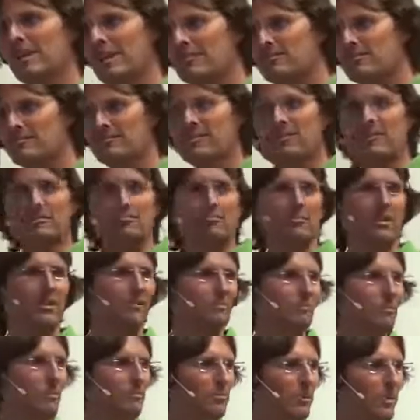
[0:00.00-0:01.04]
are allowed to vote.
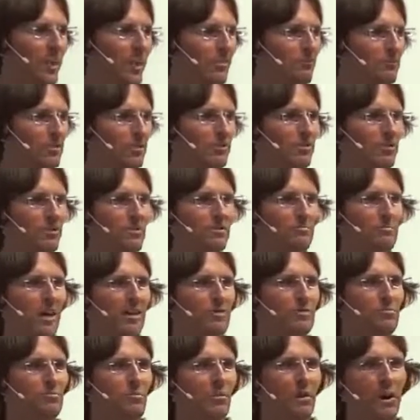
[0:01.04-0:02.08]
Women have just as
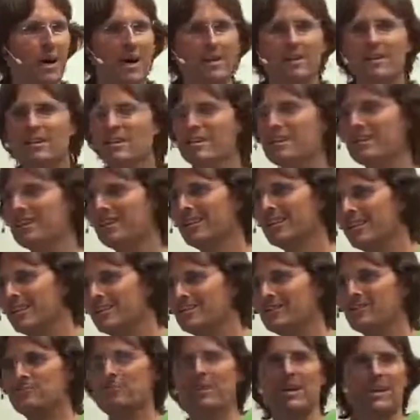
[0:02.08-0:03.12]
much right
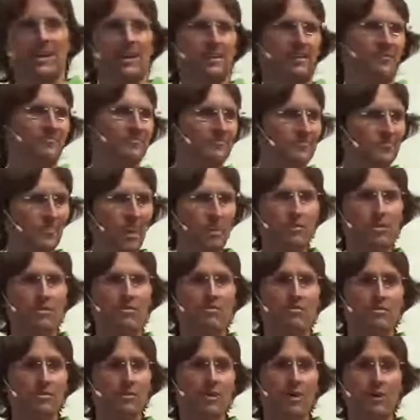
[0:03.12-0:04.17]
legally as a man.
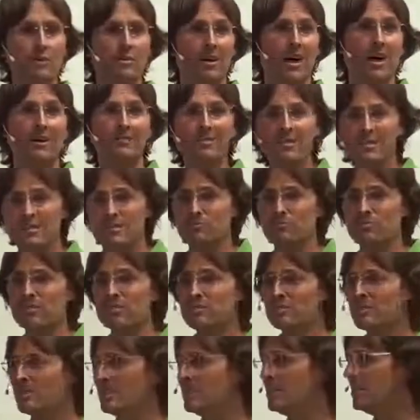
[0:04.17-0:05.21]
Whereas you go to other
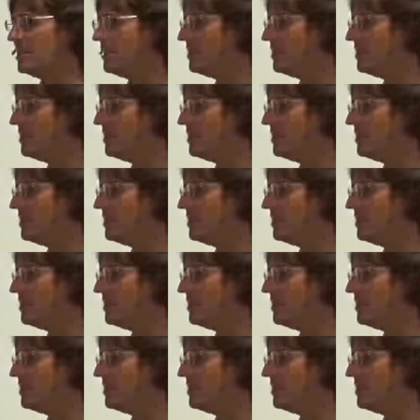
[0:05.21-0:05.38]
countries,